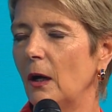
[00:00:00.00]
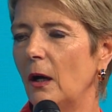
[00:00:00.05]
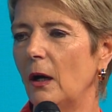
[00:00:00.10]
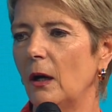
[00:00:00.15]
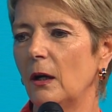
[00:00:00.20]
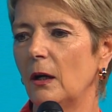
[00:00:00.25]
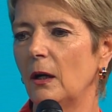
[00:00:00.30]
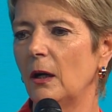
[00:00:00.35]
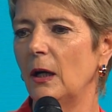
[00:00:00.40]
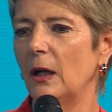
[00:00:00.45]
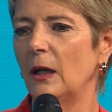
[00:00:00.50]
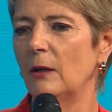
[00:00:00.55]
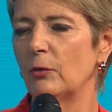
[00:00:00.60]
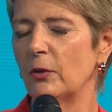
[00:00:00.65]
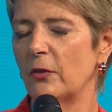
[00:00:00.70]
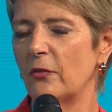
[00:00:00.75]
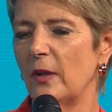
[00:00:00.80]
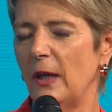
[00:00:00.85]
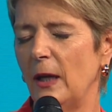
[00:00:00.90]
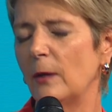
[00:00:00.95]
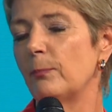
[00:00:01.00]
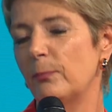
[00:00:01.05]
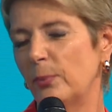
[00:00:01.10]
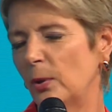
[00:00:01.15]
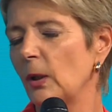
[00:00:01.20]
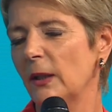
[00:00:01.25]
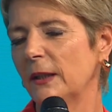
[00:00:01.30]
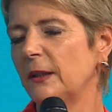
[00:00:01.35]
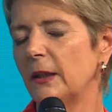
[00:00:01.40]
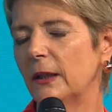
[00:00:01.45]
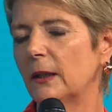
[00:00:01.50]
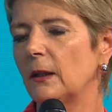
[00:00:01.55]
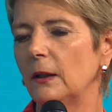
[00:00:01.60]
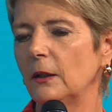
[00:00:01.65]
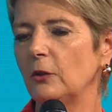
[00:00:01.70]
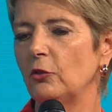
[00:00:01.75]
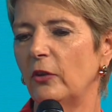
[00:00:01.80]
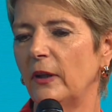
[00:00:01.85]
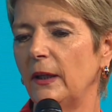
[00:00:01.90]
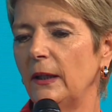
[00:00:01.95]
I would say, a political
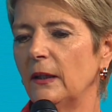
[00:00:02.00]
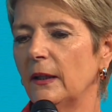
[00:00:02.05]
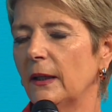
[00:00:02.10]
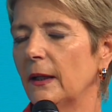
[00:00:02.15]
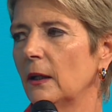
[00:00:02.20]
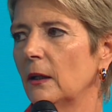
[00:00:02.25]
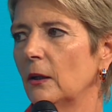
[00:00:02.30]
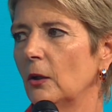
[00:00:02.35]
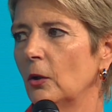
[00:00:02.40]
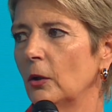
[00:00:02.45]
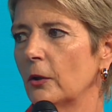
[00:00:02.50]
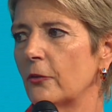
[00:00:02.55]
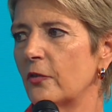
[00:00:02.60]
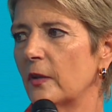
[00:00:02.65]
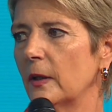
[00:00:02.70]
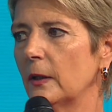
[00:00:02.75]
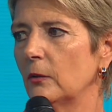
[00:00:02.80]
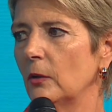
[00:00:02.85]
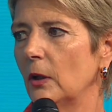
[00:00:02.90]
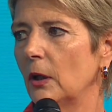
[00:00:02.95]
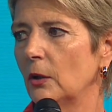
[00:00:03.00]
agenda also